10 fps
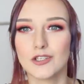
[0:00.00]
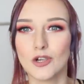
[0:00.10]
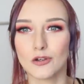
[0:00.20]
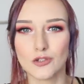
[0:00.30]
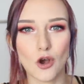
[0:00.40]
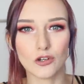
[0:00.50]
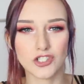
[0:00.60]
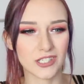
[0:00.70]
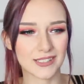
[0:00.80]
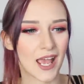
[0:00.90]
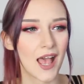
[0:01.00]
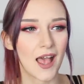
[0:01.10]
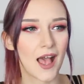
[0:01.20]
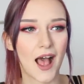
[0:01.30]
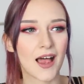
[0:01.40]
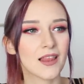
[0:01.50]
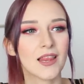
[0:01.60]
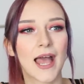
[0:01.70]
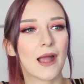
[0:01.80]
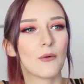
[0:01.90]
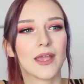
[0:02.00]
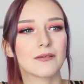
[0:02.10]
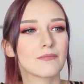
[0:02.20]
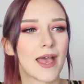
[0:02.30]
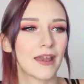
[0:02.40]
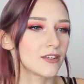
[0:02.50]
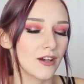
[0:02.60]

You're not just allowing men